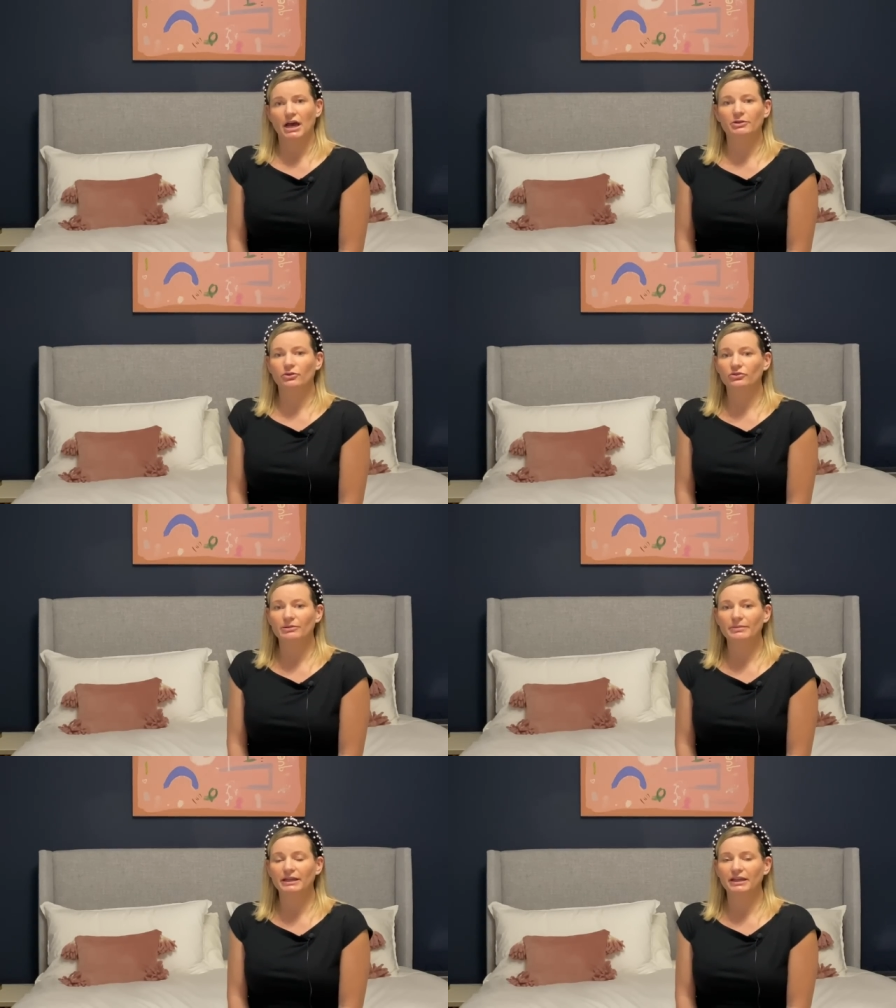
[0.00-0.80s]
Those
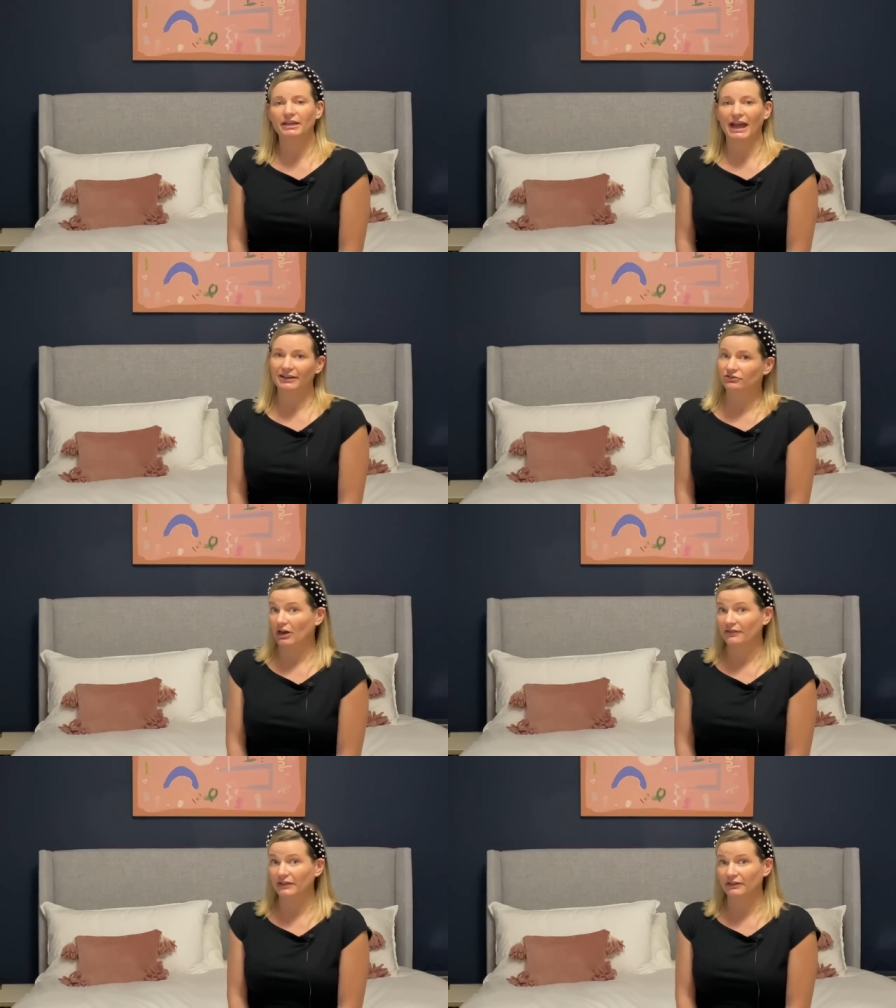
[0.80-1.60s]
can be
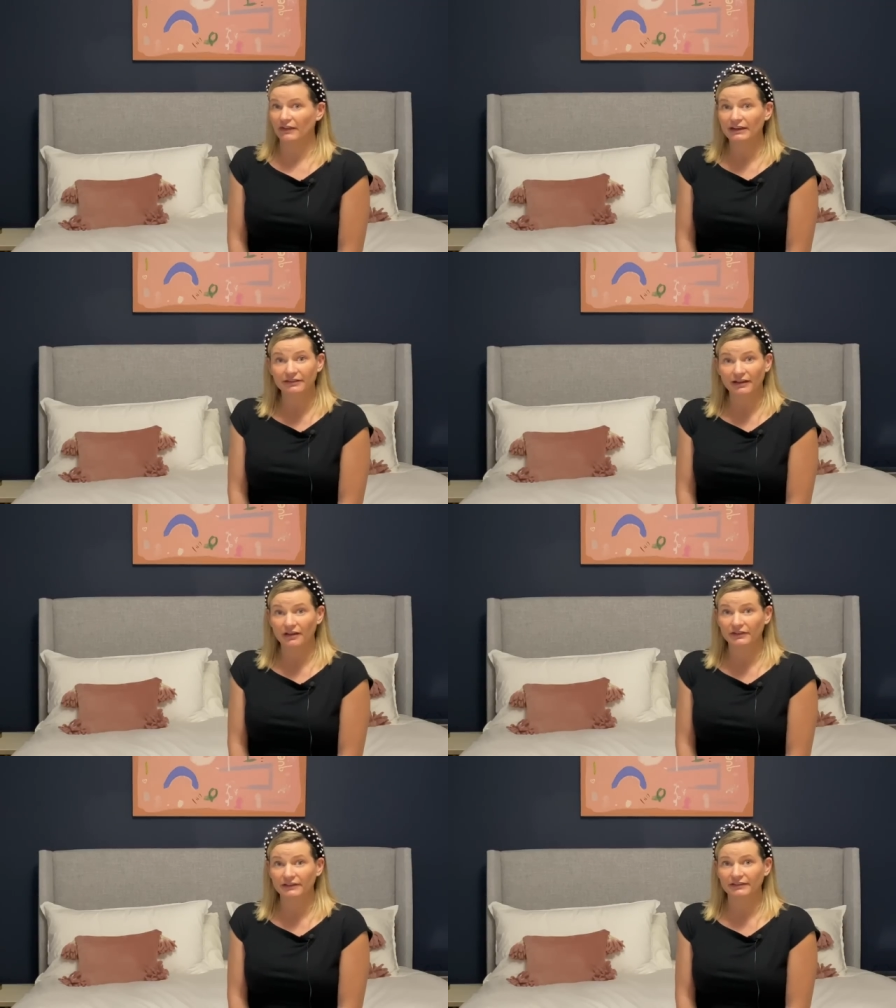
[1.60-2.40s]
catastrophic events,
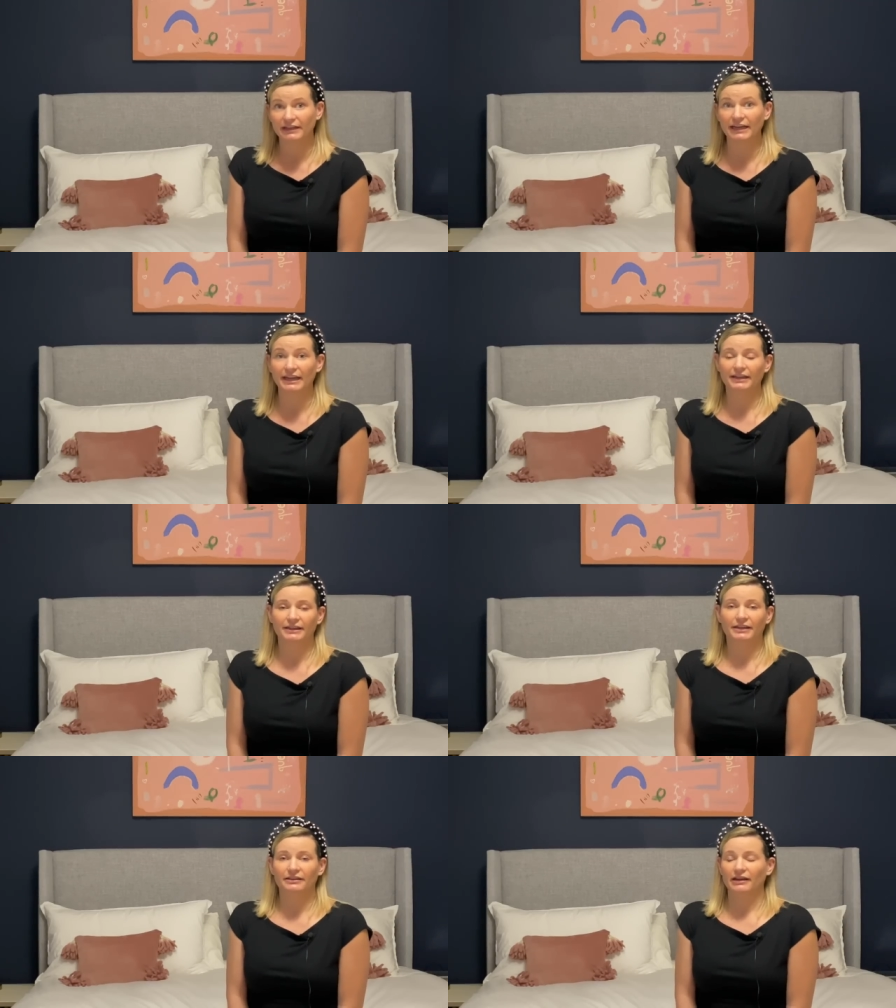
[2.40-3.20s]
obviously,
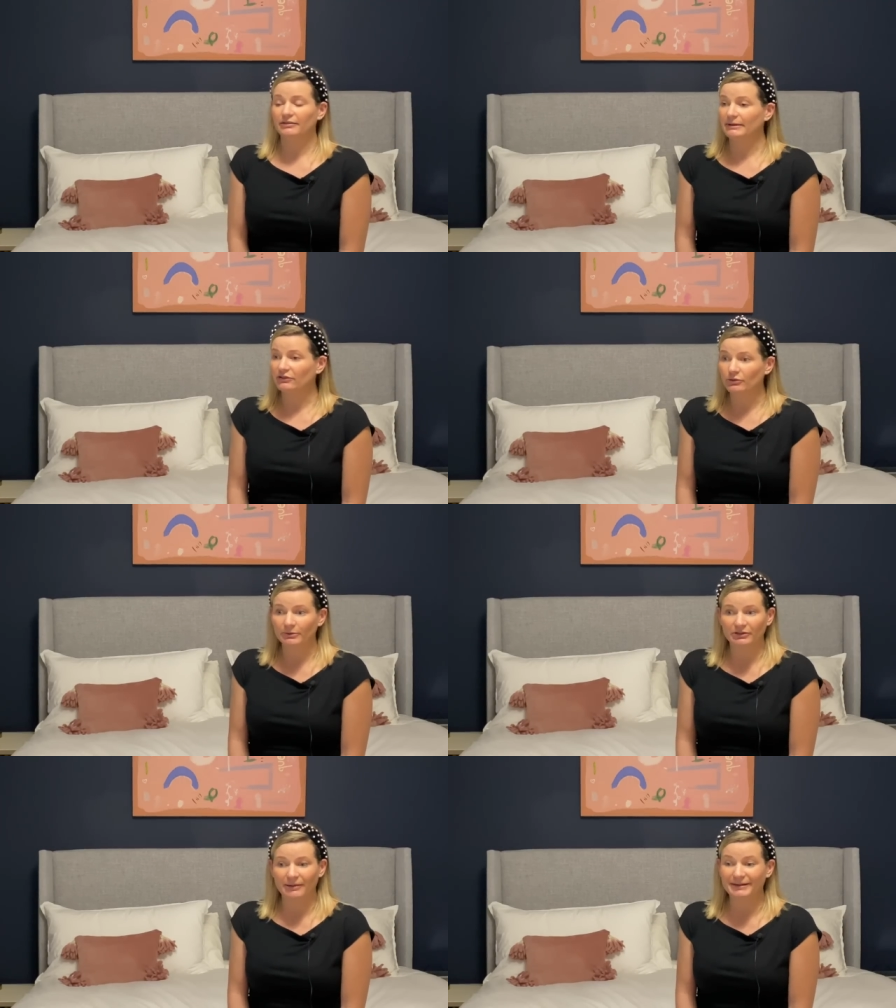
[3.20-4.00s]
not to be
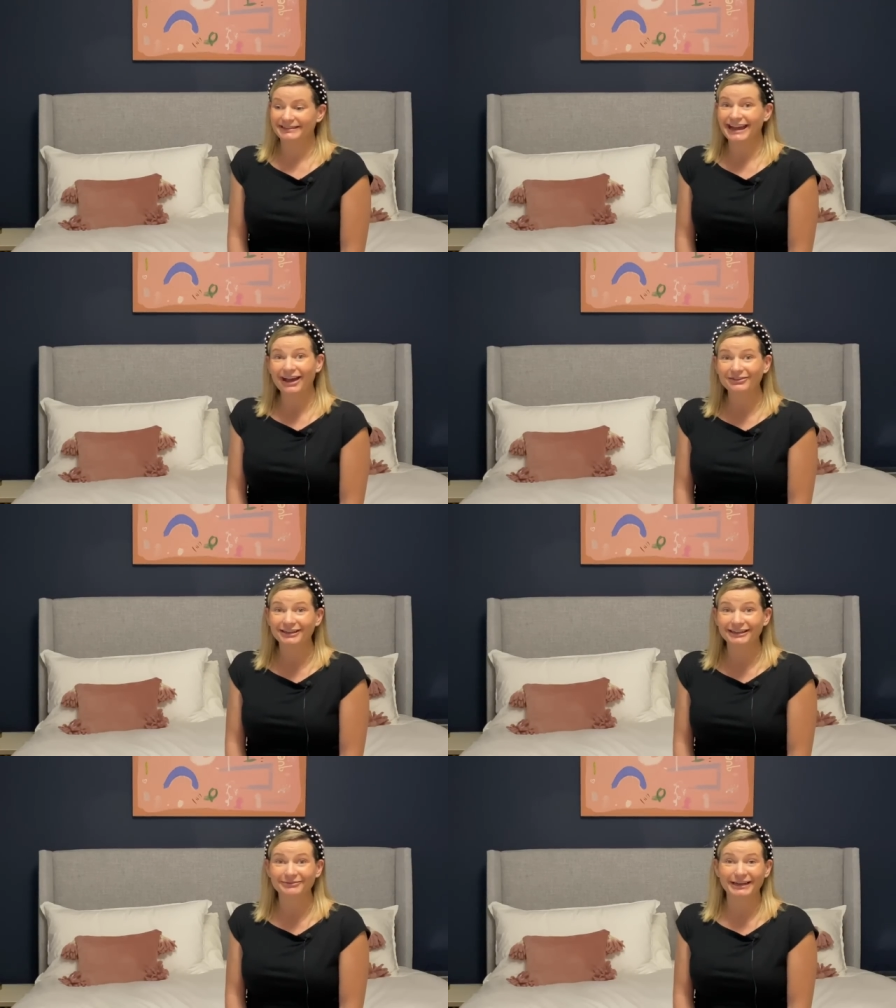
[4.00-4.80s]
super Debbie
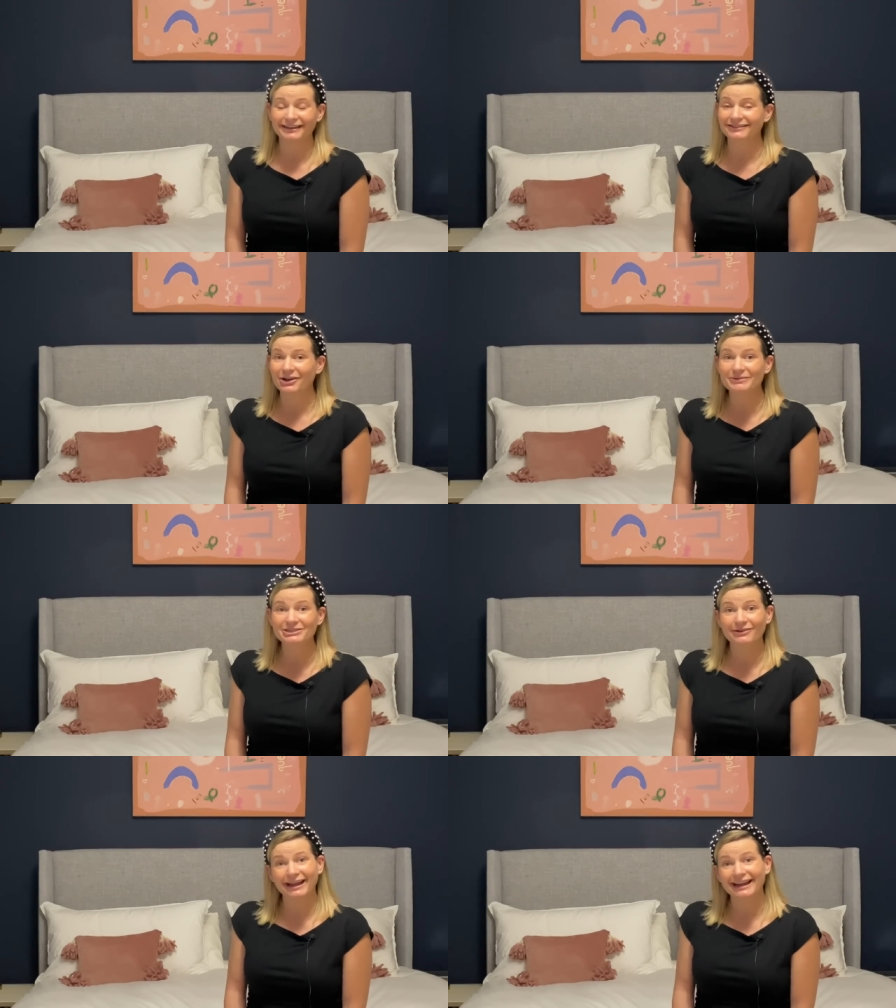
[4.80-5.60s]
Downer, but as an O B
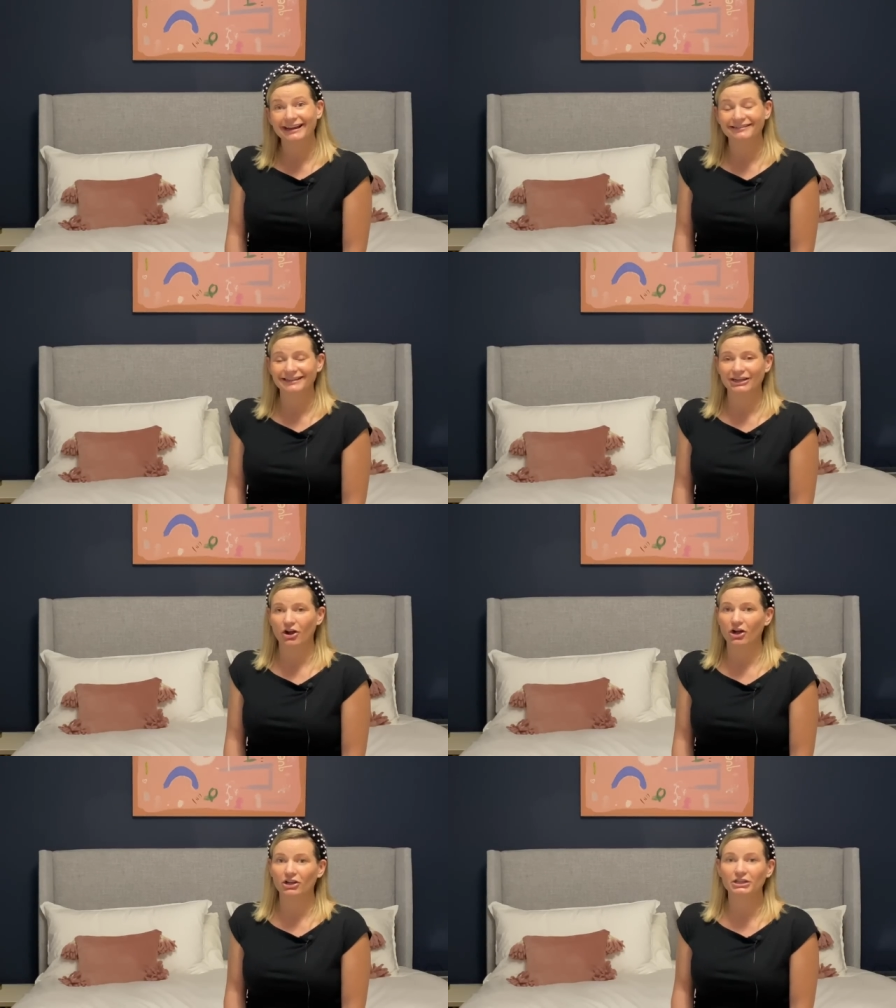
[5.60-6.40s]
G Y N, I see it
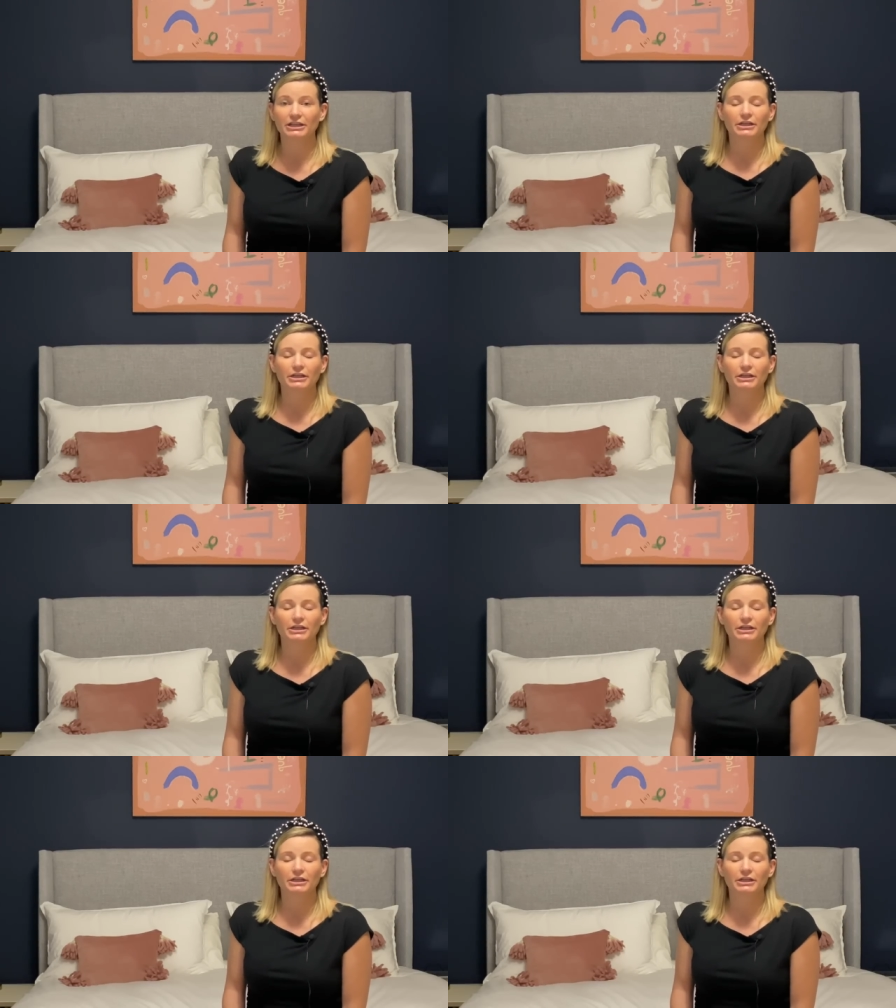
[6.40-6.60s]
all.